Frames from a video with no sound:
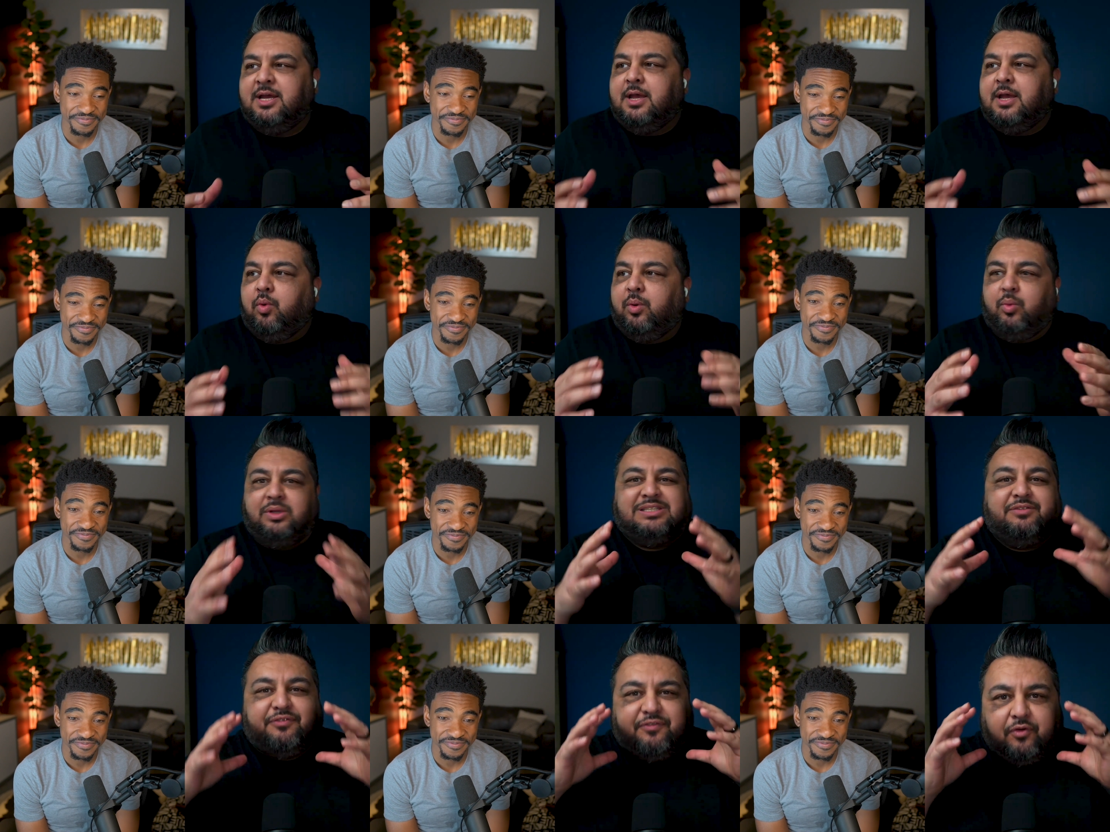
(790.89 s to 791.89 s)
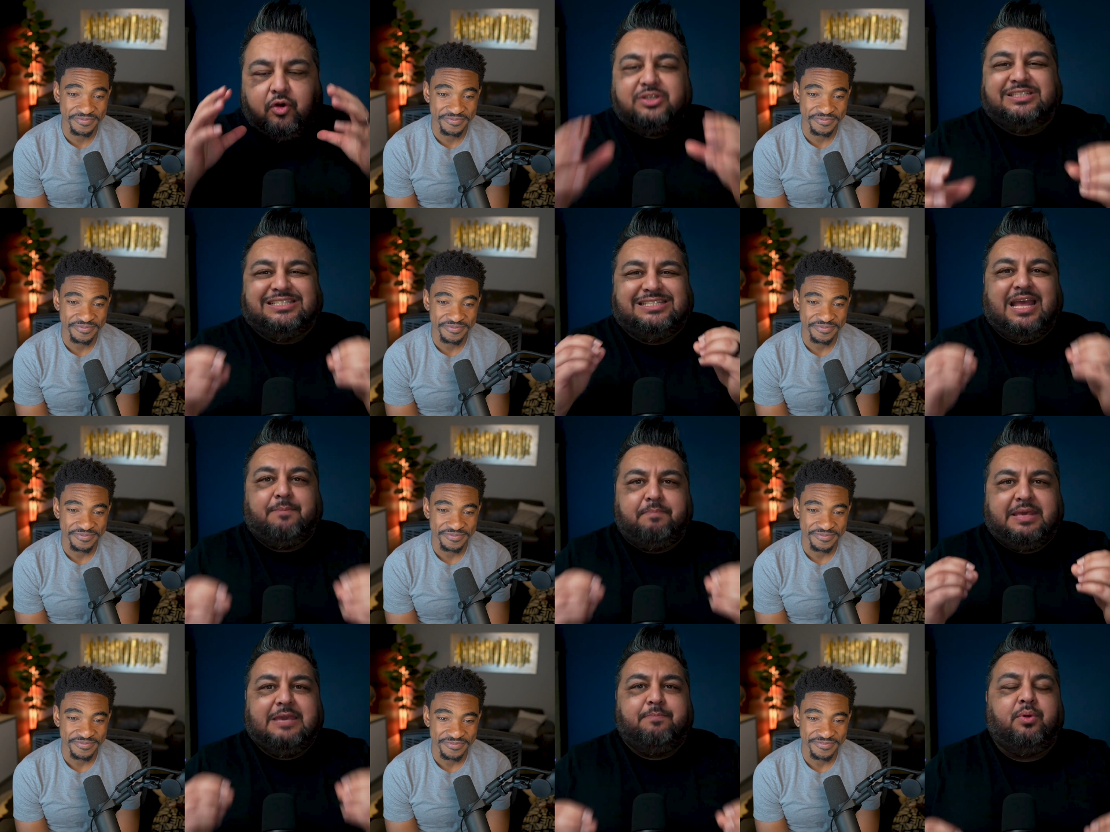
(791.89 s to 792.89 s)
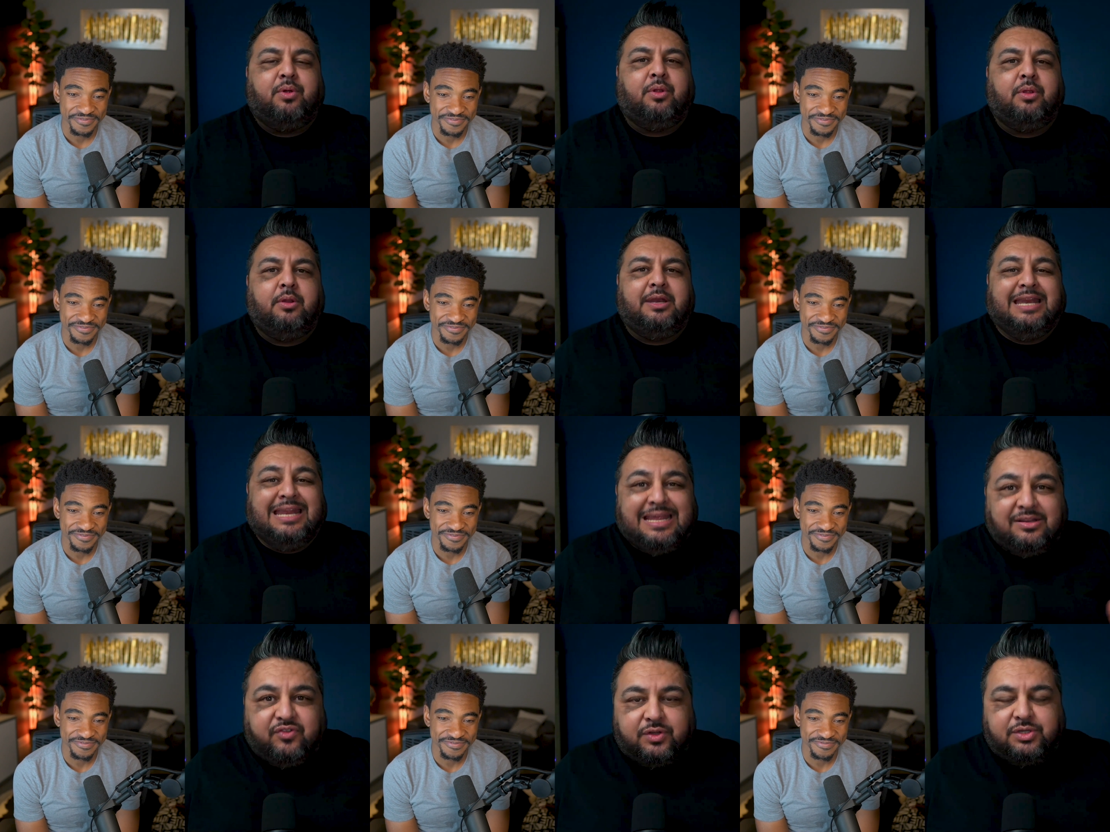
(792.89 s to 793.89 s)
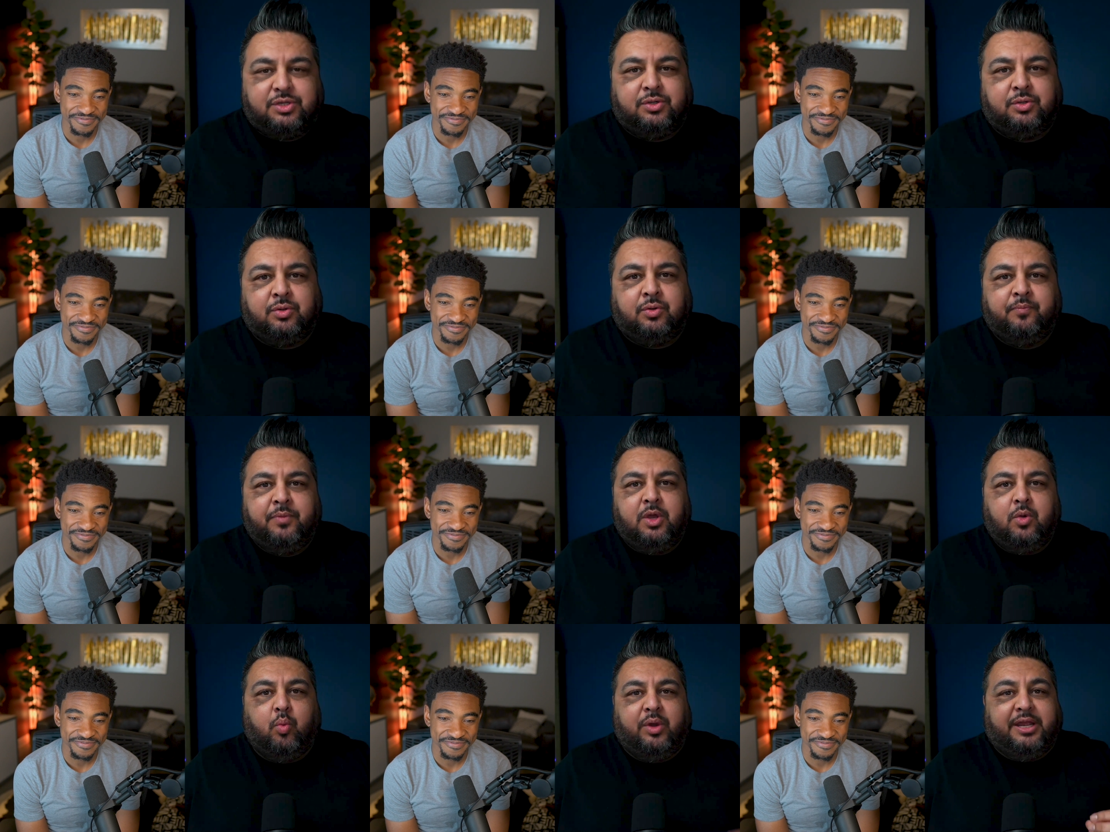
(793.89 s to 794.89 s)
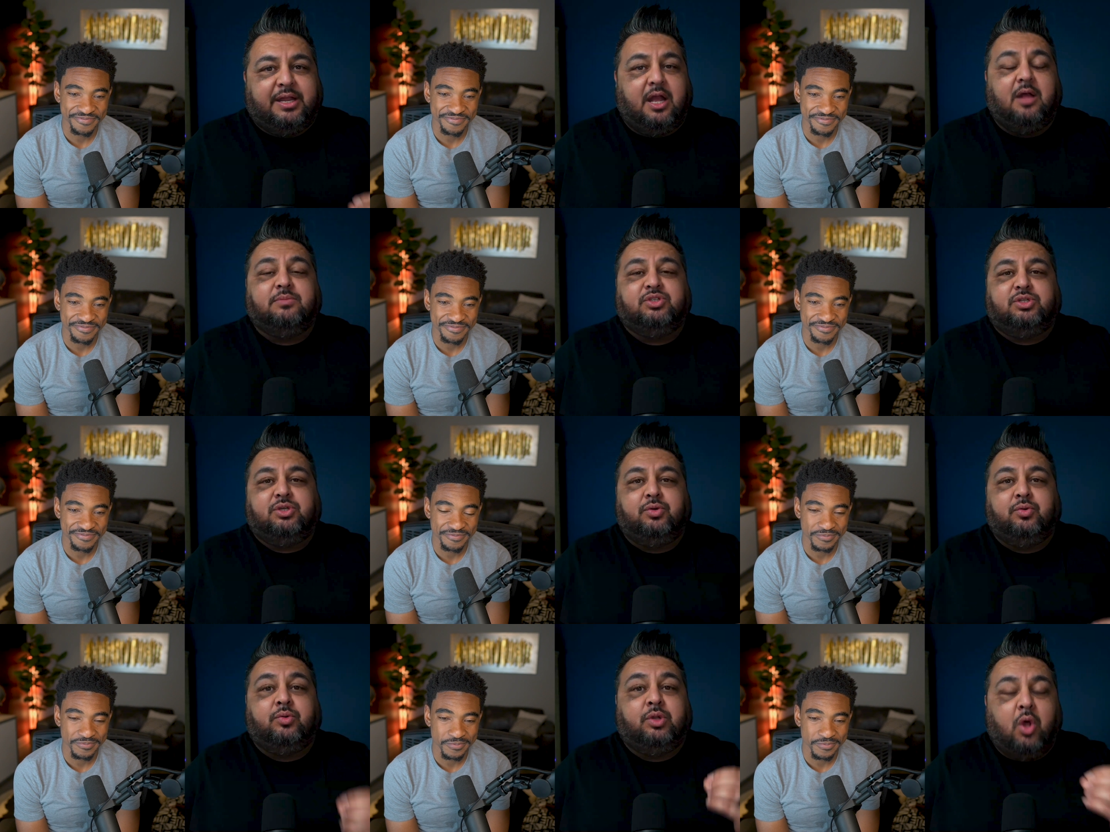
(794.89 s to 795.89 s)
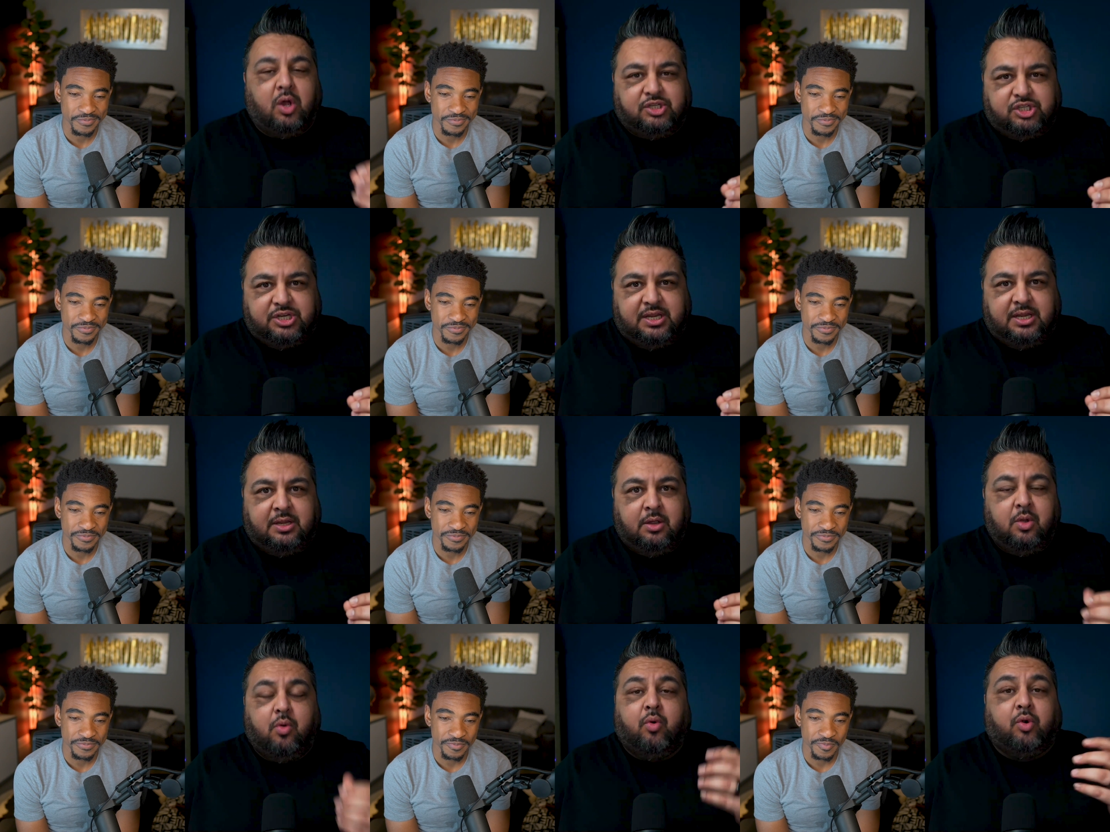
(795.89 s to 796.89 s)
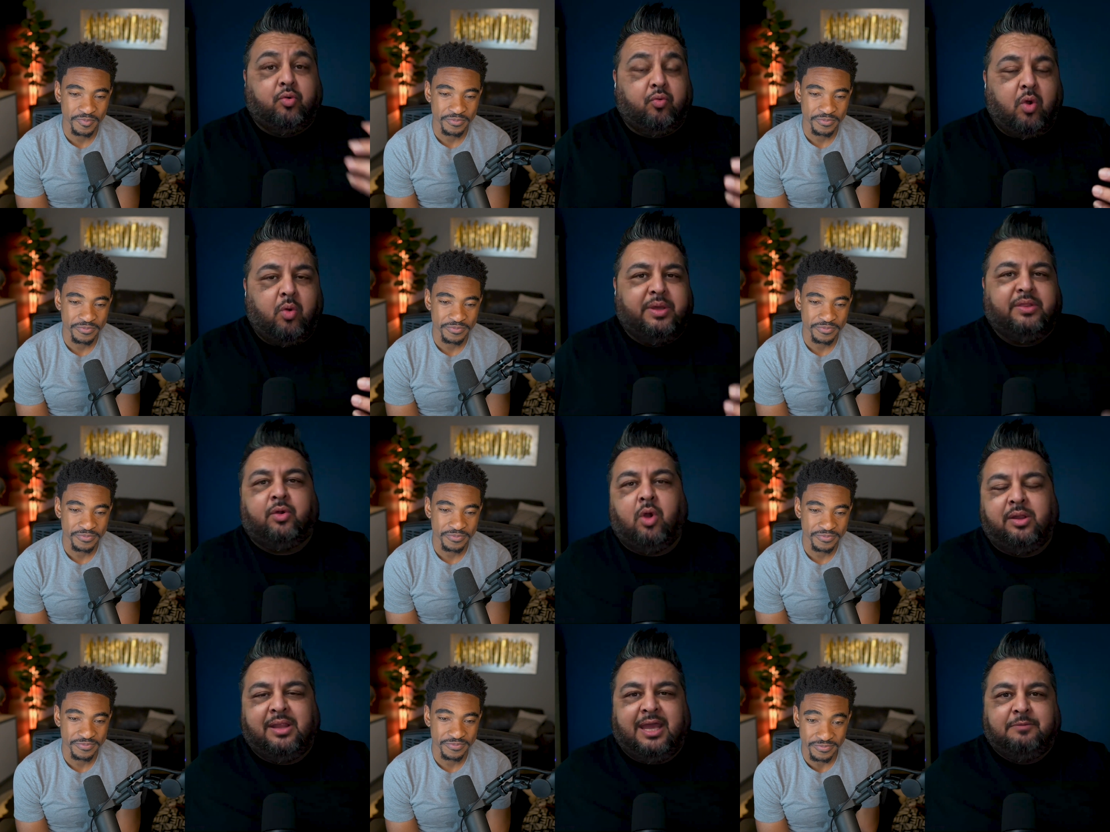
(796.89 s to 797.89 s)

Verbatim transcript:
Speaker 1: what's the first step people need to do when it comes to launching or growing their online